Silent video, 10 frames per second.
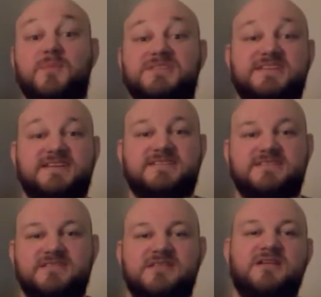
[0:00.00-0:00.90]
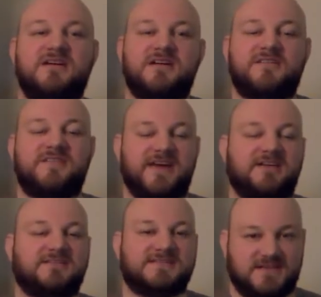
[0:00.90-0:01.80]
Number 6, the
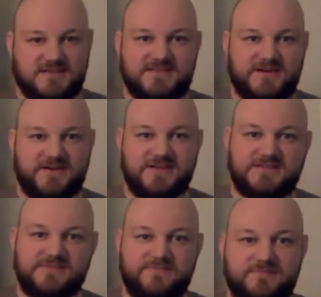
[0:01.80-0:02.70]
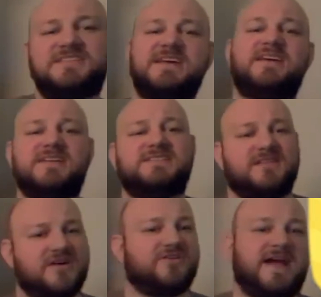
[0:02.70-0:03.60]
Helsing series. Helsing is
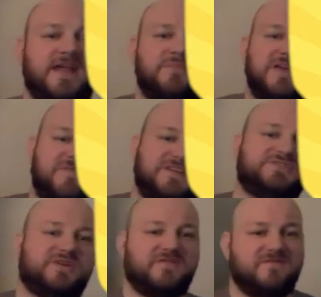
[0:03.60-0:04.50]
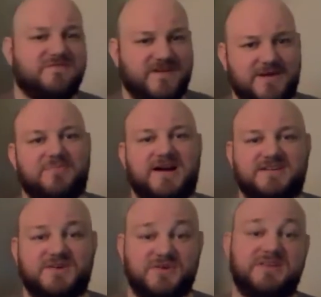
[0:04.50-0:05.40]
another anime featuring
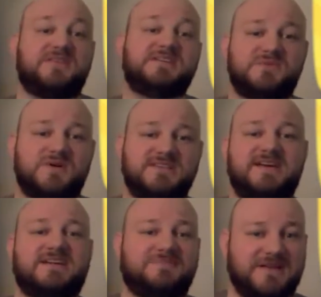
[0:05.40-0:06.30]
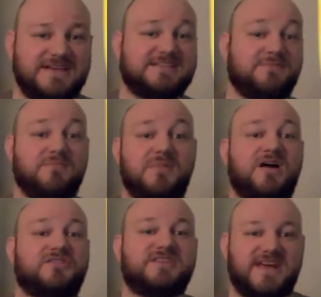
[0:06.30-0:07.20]
vampires, only this one takes place in
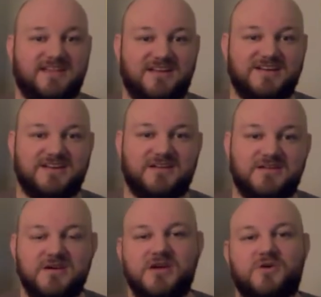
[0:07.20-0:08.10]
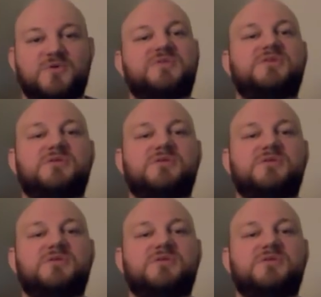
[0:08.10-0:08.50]
modern-day London, with